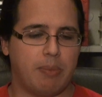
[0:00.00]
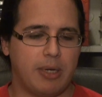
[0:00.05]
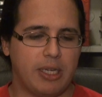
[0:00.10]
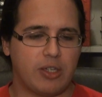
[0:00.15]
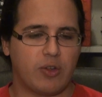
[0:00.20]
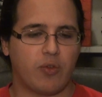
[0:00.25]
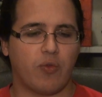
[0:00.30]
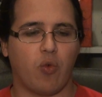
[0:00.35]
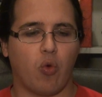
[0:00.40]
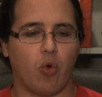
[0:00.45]

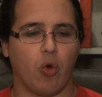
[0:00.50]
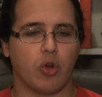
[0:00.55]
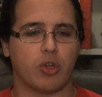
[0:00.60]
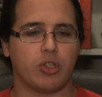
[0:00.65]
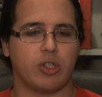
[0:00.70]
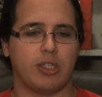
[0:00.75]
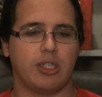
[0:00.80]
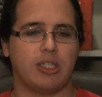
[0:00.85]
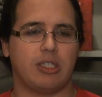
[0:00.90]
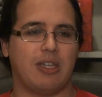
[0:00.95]

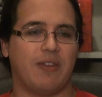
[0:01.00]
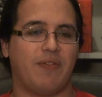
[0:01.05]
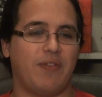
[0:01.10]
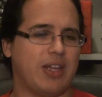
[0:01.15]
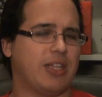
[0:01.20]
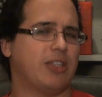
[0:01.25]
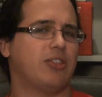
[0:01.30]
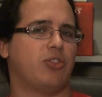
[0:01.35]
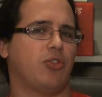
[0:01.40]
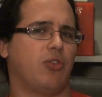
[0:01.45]
pitchforks and just
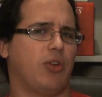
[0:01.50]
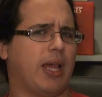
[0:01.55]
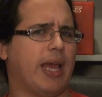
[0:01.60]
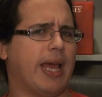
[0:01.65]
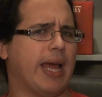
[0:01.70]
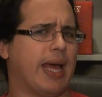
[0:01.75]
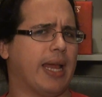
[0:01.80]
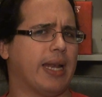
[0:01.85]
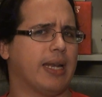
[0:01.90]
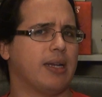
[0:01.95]
defends their
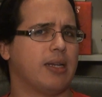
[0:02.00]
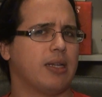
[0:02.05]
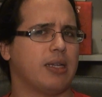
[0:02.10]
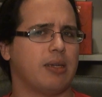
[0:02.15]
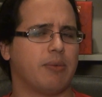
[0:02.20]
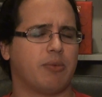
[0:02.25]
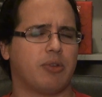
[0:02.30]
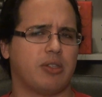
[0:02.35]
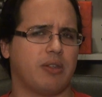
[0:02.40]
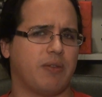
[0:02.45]
land,
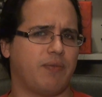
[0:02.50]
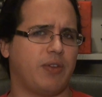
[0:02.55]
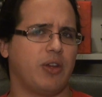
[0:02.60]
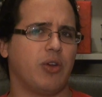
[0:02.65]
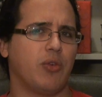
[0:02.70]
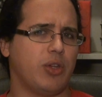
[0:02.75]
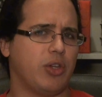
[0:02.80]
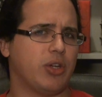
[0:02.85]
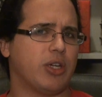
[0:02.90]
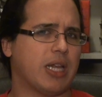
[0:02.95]
because in
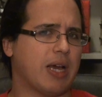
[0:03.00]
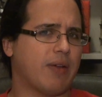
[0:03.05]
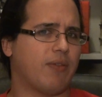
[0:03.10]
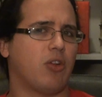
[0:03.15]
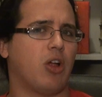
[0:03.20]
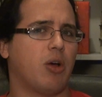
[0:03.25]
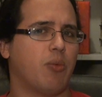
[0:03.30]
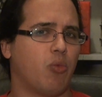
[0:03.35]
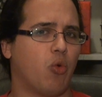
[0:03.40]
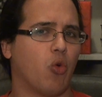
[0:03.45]
theory you could have a
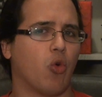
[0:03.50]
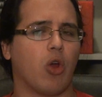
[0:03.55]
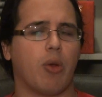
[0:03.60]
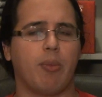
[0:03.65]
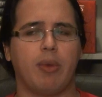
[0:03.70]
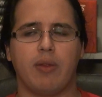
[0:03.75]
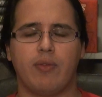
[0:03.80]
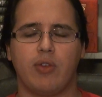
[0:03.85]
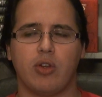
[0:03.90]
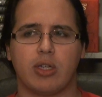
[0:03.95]
lot more. I
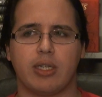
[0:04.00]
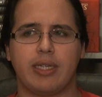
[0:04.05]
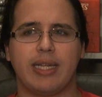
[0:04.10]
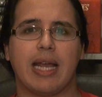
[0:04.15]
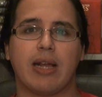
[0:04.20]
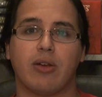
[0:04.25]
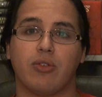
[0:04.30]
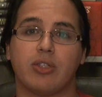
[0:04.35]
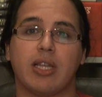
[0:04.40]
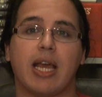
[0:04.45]
mean, if you look at the
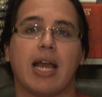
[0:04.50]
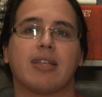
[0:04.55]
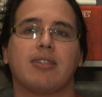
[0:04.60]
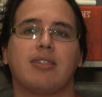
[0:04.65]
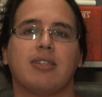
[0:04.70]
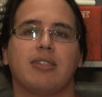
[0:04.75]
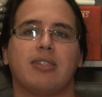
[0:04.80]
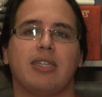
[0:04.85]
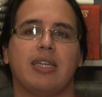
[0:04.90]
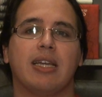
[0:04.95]

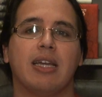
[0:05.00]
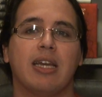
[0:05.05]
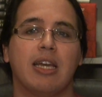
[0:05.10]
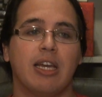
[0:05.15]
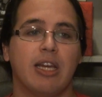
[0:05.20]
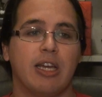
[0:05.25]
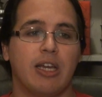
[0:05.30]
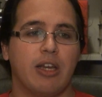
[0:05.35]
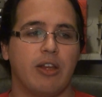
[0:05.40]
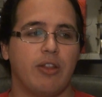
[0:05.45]
Anglo-Saxons,
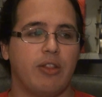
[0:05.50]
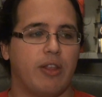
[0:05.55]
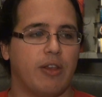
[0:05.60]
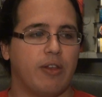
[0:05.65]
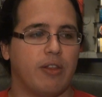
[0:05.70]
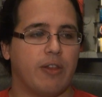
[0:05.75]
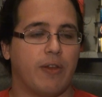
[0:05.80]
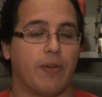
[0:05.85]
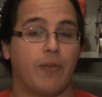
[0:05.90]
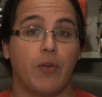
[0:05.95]

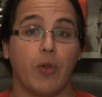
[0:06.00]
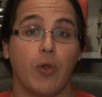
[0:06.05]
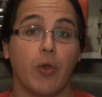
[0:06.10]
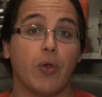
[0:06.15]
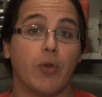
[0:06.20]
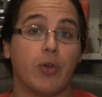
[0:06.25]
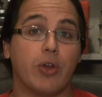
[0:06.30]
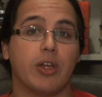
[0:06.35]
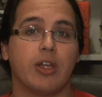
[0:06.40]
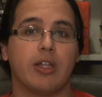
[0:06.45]
the
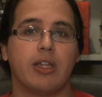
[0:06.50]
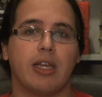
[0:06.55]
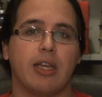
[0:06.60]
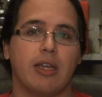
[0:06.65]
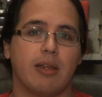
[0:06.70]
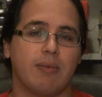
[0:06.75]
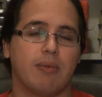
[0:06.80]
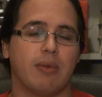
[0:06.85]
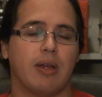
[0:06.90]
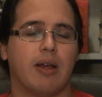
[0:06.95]
third,
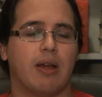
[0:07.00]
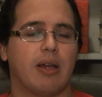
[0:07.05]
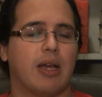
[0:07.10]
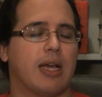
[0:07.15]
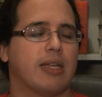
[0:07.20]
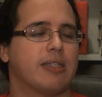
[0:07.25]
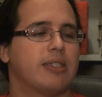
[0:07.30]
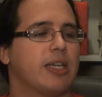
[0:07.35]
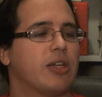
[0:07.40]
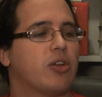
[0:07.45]

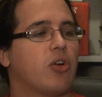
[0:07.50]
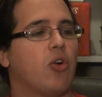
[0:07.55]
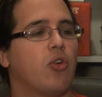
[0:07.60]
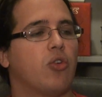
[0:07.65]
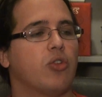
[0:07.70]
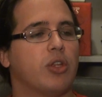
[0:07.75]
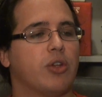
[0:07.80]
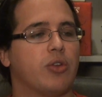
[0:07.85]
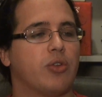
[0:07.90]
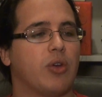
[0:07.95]
as they
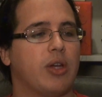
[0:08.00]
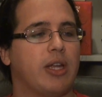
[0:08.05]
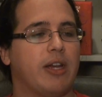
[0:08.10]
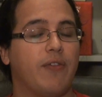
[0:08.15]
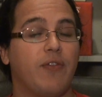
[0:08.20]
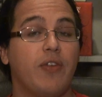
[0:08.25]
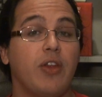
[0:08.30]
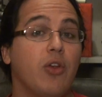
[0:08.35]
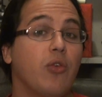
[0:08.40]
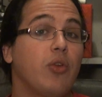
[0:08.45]
called it, in
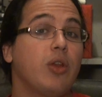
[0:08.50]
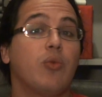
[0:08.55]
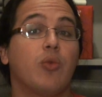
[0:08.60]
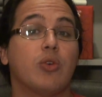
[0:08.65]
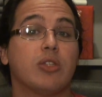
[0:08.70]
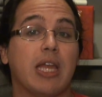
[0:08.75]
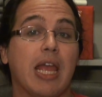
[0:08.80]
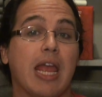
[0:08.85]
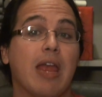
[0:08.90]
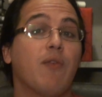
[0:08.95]
theory
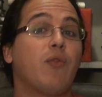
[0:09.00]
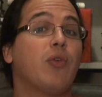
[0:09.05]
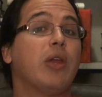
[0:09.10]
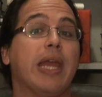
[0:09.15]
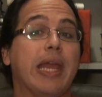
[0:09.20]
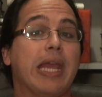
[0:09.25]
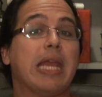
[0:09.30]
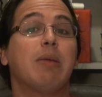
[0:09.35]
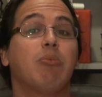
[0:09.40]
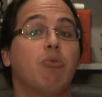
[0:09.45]
was
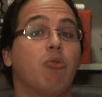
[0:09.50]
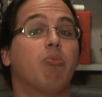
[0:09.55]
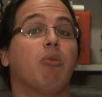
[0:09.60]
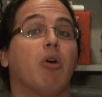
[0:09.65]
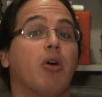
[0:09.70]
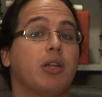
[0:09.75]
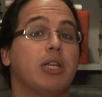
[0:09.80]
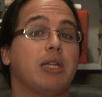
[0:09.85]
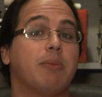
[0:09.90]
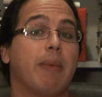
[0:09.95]
every
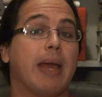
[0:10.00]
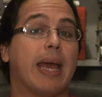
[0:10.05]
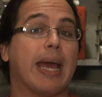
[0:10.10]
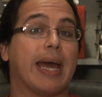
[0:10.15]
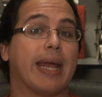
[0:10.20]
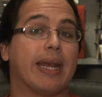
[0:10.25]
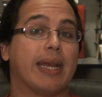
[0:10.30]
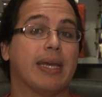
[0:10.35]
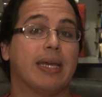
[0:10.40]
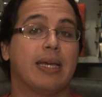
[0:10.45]
able-bodied
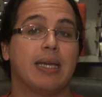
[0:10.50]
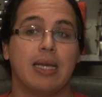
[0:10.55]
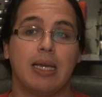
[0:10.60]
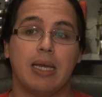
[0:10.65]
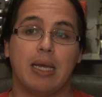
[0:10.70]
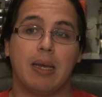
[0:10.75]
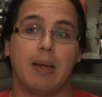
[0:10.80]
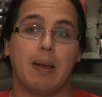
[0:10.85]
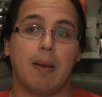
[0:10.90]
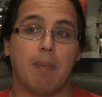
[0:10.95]
man,
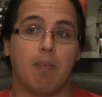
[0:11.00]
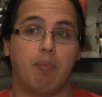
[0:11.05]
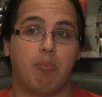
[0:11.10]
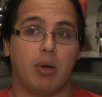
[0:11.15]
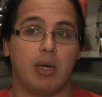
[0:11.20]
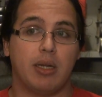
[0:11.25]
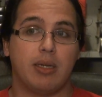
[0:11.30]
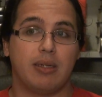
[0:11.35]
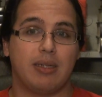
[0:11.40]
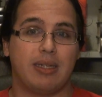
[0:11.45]

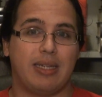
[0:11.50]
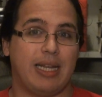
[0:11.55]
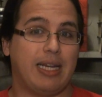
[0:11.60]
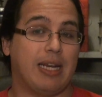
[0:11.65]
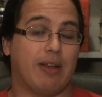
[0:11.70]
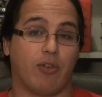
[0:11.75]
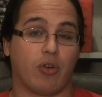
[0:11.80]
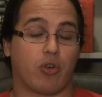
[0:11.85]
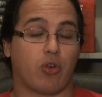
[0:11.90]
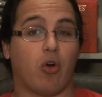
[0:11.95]
but they
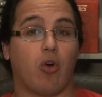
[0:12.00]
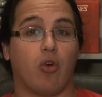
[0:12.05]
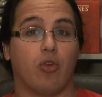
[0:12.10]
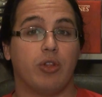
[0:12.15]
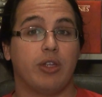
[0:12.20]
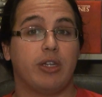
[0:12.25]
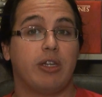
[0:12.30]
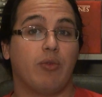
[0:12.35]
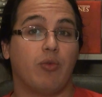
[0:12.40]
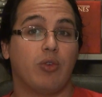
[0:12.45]
never called
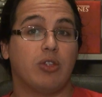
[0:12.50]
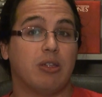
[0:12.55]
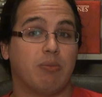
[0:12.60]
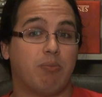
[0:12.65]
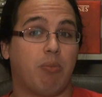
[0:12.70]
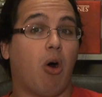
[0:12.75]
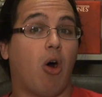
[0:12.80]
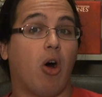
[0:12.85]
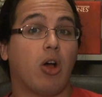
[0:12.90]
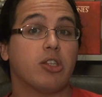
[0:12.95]
it. It
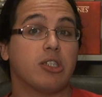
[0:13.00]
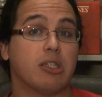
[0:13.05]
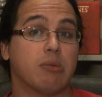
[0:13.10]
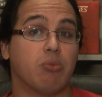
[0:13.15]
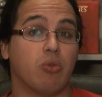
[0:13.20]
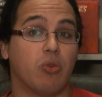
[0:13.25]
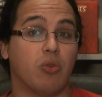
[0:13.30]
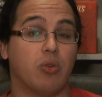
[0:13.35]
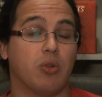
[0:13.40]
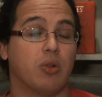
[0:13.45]
wasn't possible